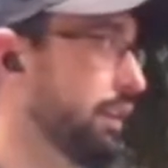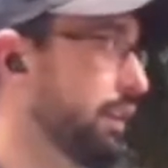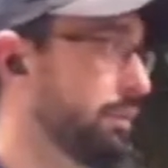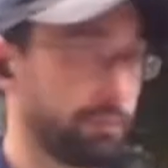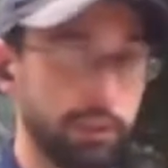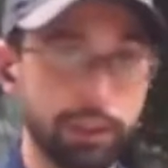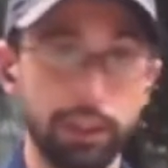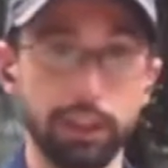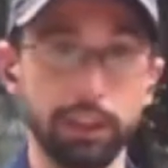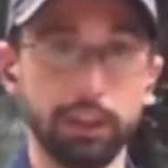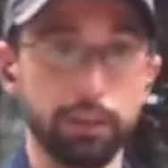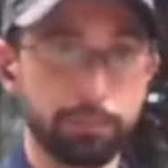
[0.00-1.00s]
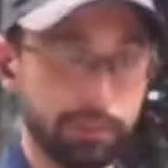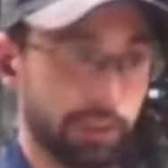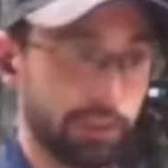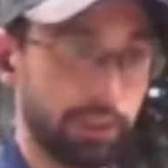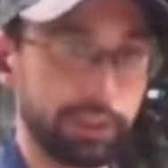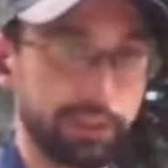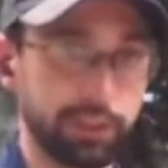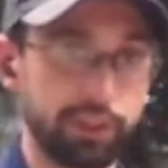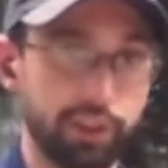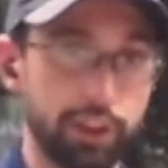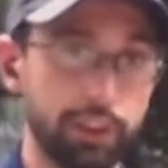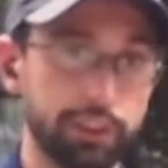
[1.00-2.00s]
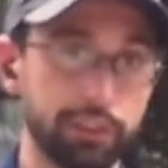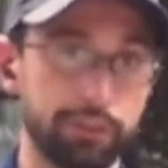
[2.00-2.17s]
help increase the genetic